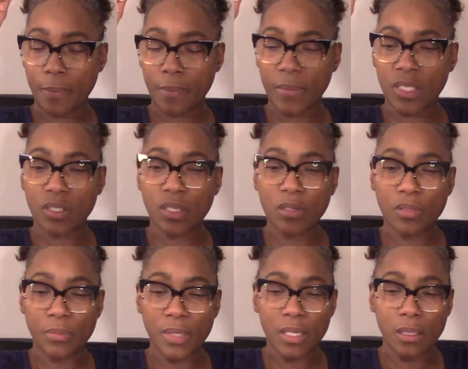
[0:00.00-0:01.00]
excuse
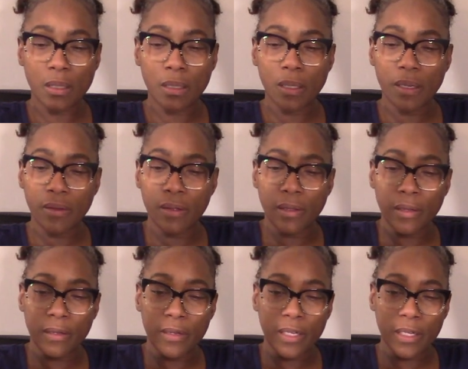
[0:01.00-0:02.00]
me,
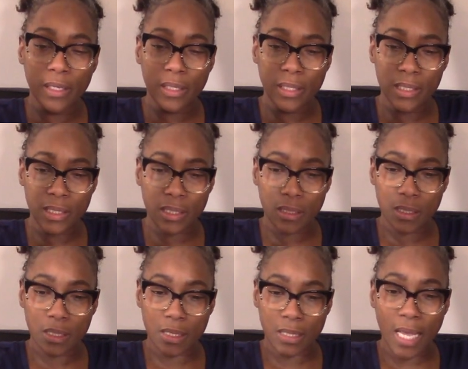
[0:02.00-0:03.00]
uh, is
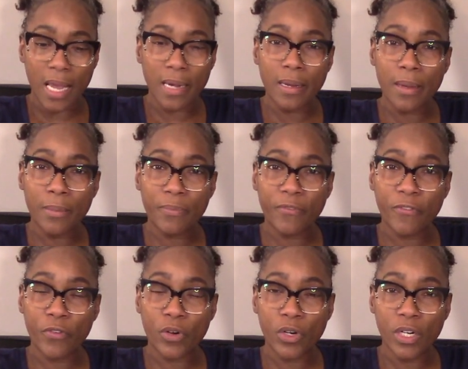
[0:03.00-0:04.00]
to sign up
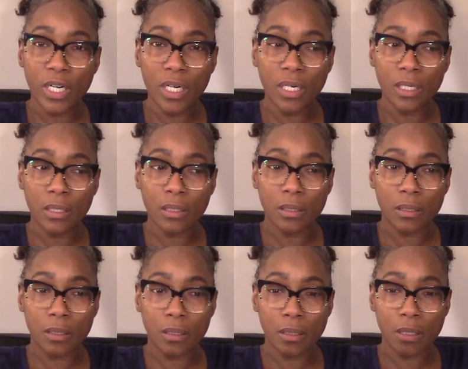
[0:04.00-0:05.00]
for
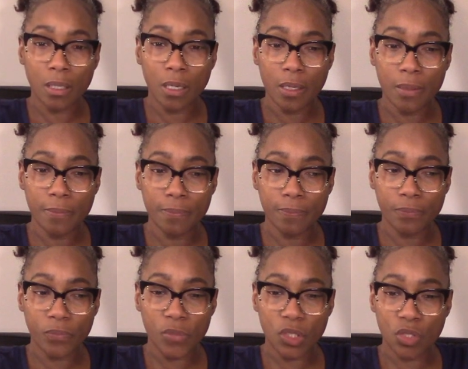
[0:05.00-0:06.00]
um,
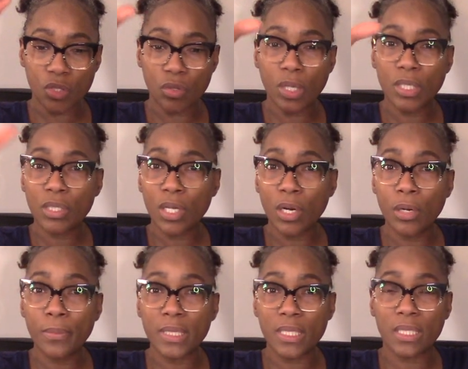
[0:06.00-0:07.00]
short
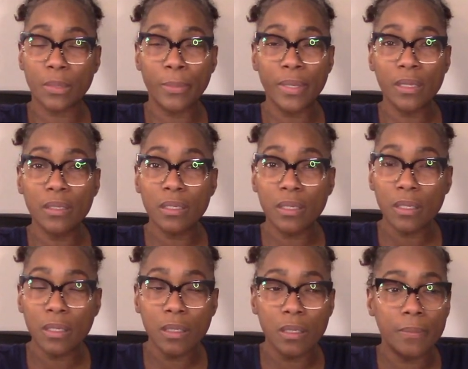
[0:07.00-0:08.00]
term
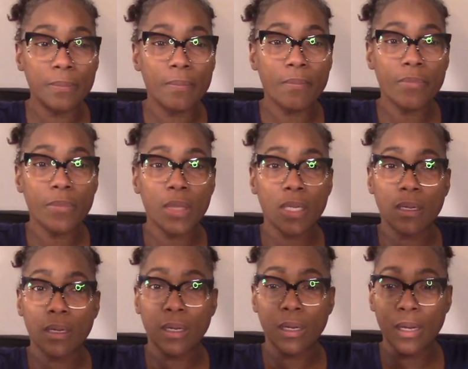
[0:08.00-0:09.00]
disability.
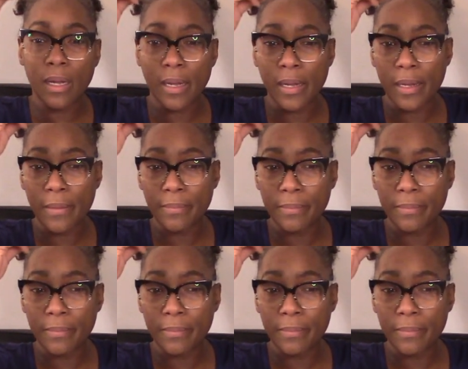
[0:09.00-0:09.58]
Um,